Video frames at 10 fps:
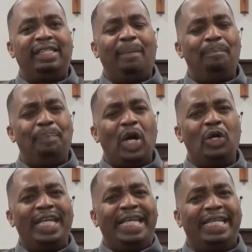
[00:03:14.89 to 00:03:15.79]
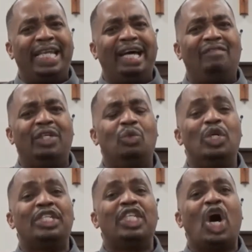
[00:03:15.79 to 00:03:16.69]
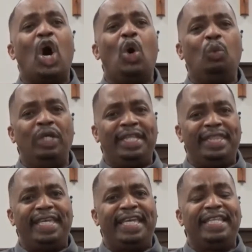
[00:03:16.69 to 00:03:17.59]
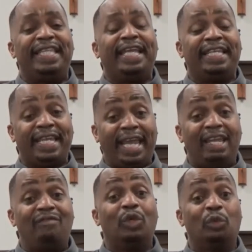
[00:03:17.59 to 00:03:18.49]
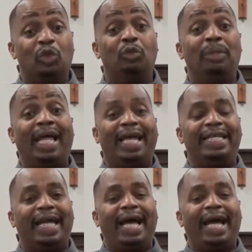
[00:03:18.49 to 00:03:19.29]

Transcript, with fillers: the burning lava was the only thing that gave the room light.